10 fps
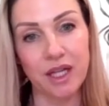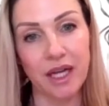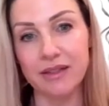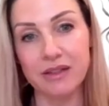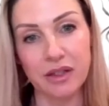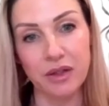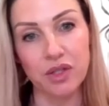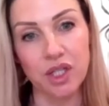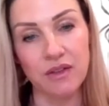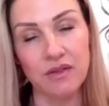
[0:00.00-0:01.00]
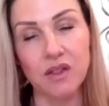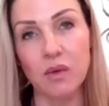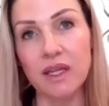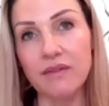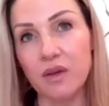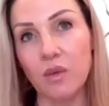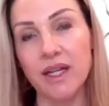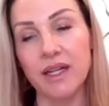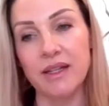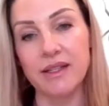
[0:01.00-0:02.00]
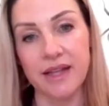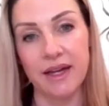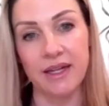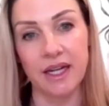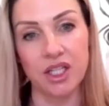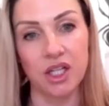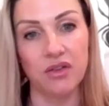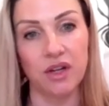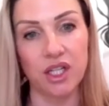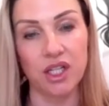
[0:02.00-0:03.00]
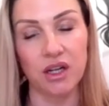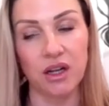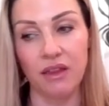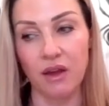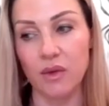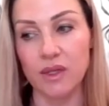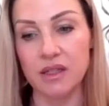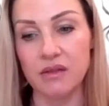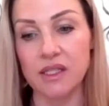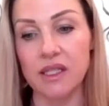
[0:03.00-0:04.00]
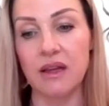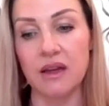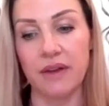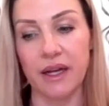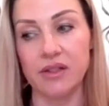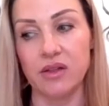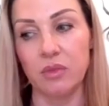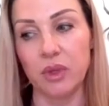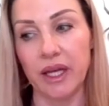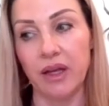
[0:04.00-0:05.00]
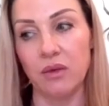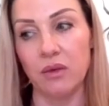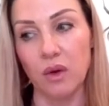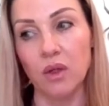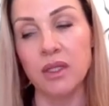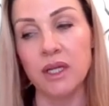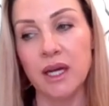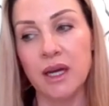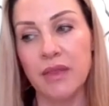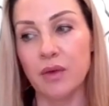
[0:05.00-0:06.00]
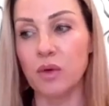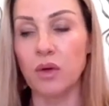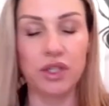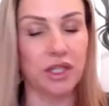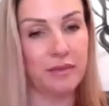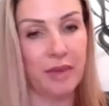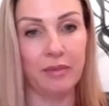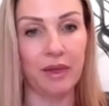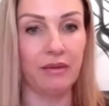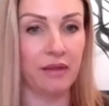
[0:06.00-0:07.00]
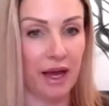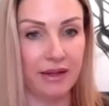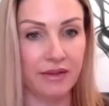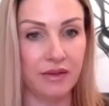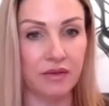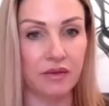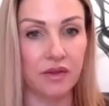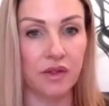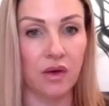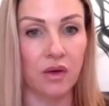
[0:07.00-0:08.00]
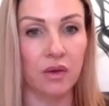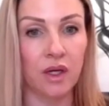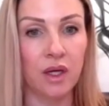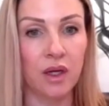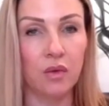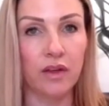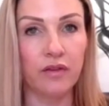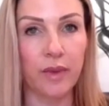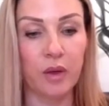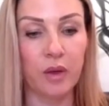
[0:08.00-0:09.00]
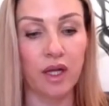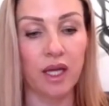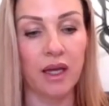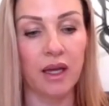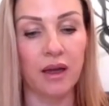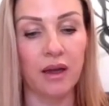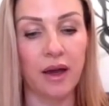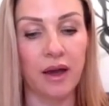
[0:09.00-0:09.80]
client solution. So even when it is that next generation, I think we still see the advisor playing a role. The role just might be less. So we've been working